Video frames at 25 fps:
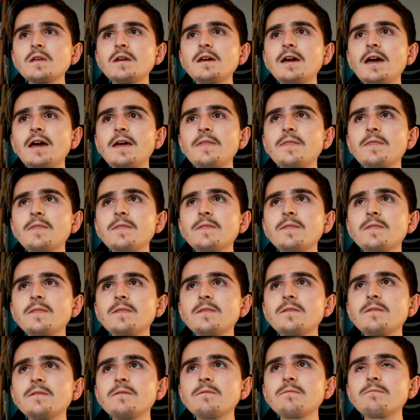and
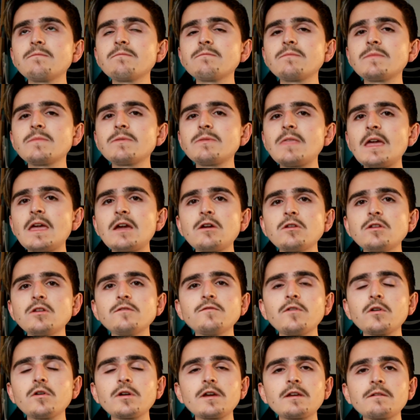they're good at
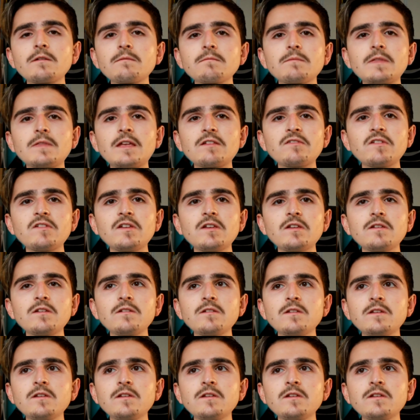vlogging. That's it.